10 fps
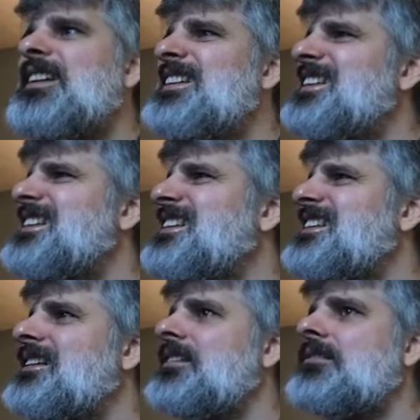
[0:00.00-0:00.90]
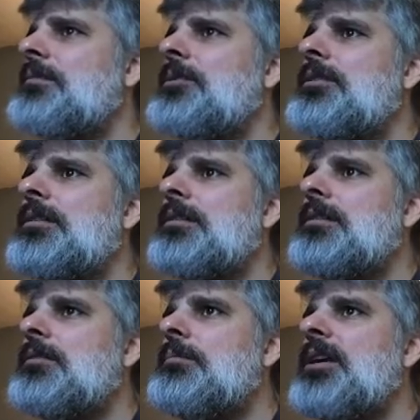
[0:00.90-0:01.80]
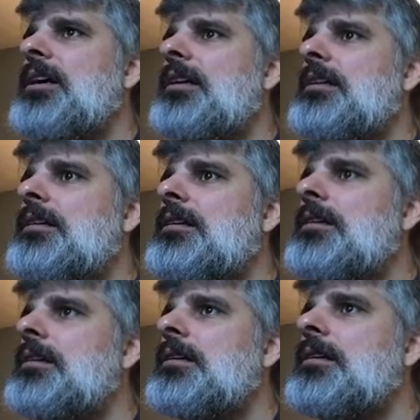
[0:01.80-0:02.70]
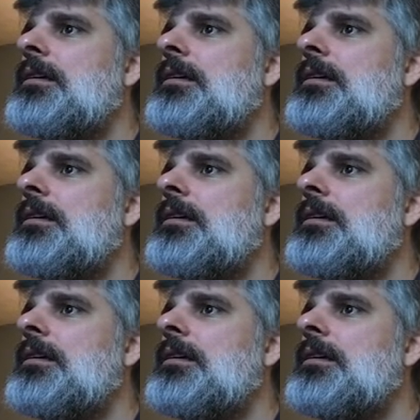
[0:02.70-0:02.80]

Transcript: So the distribution's a little bad here.